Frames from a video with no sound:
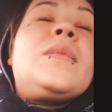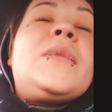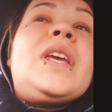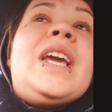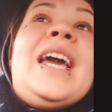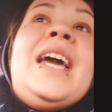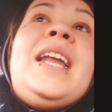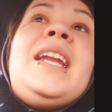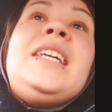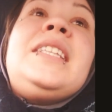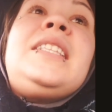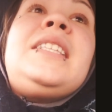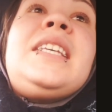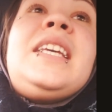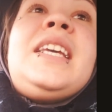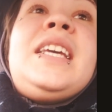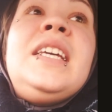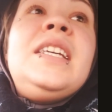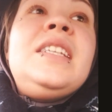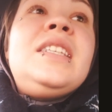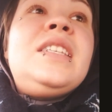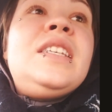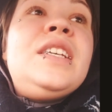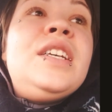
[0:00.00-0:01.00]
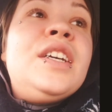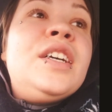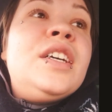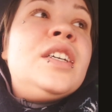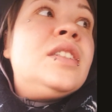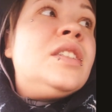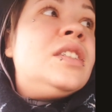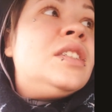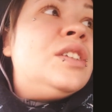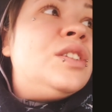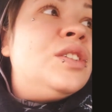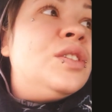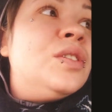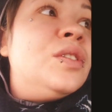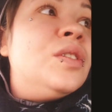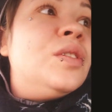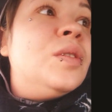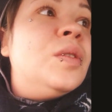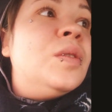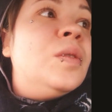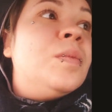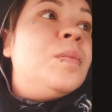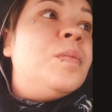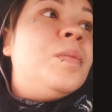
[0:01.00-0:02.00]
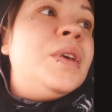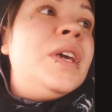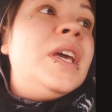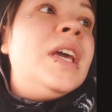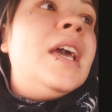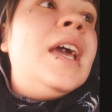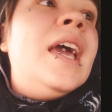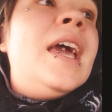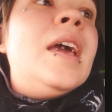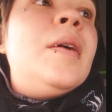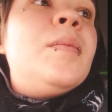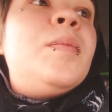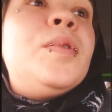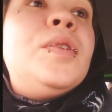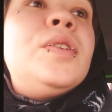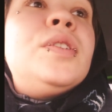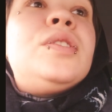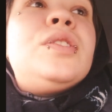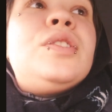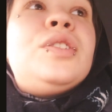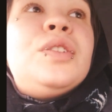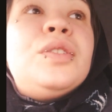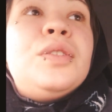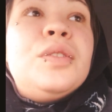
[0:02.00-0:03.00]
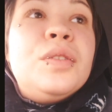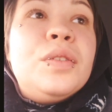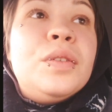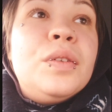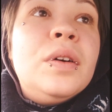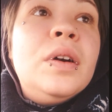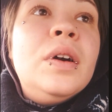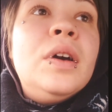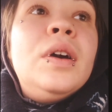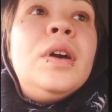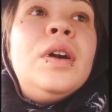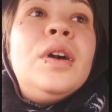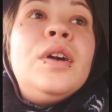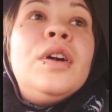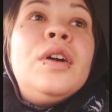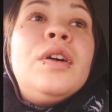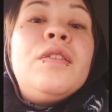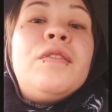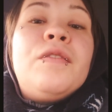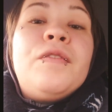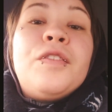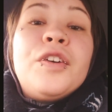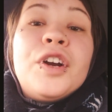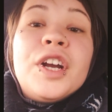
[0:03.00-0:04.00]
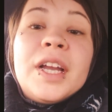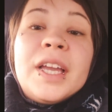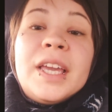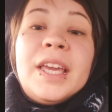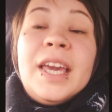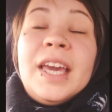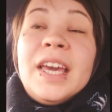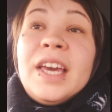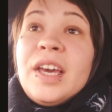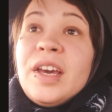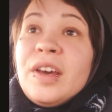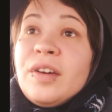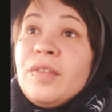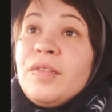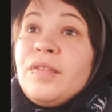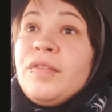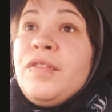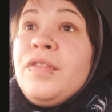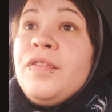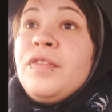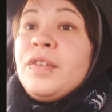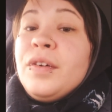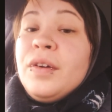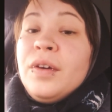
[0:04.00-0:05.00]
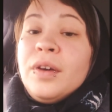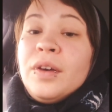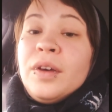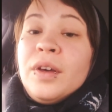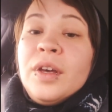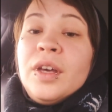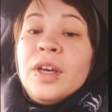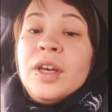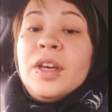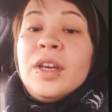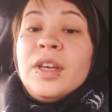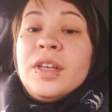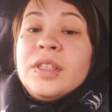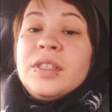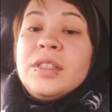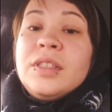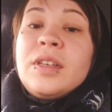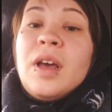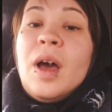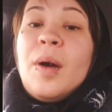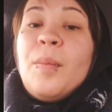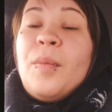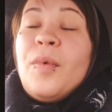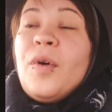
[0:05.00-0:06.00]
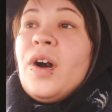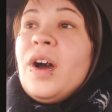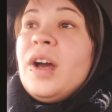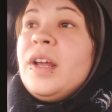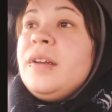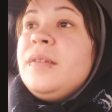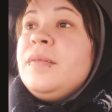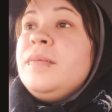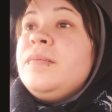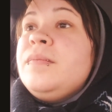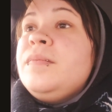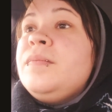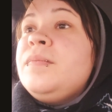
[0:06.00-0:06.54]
and it's easier to be able to forgive someone